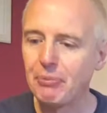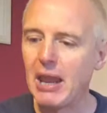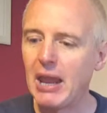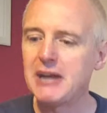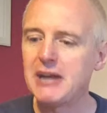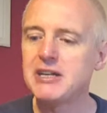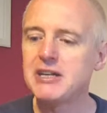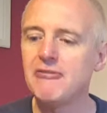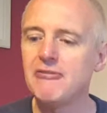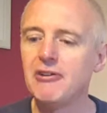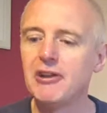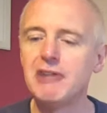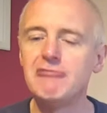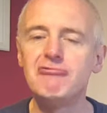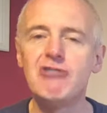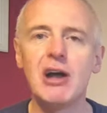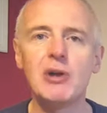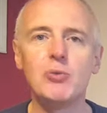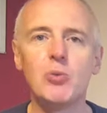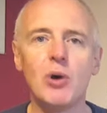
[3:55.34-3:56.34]
Yeah, definitely
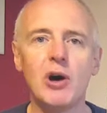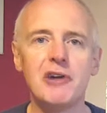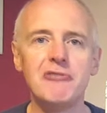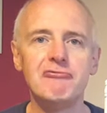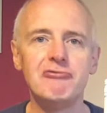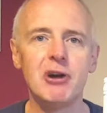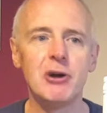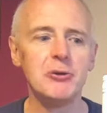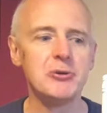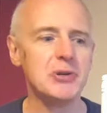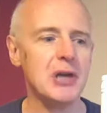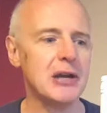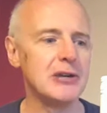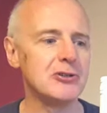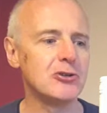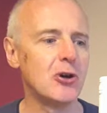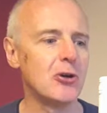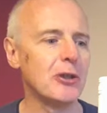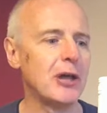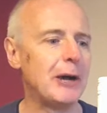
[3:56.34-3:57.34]
red wine rosé.
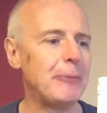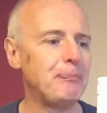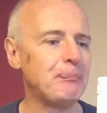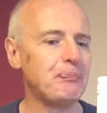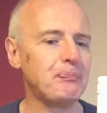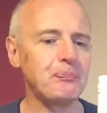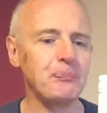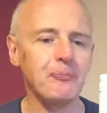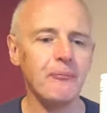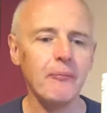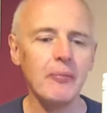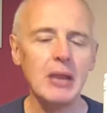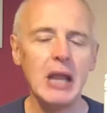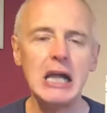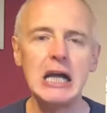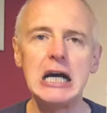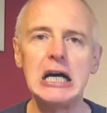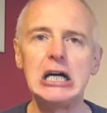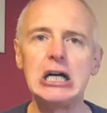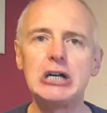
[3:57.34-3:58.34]
It's got that
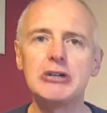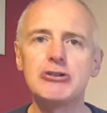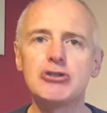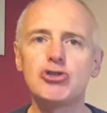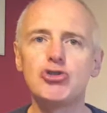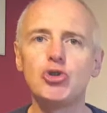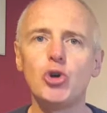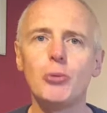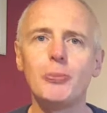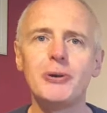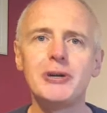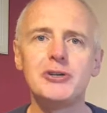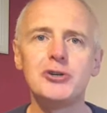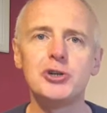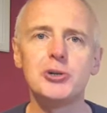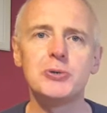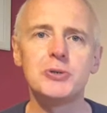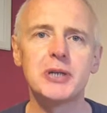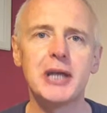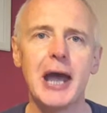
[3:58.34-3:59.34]
uh, strawberry
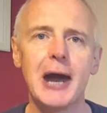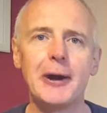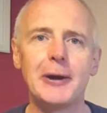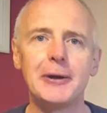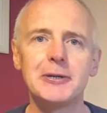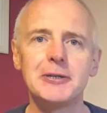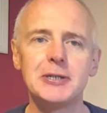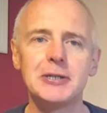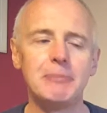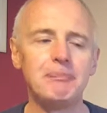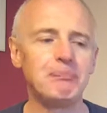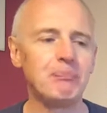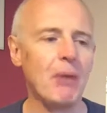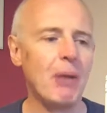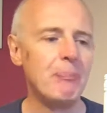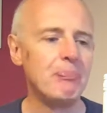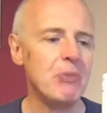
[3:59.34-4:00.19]
juice character.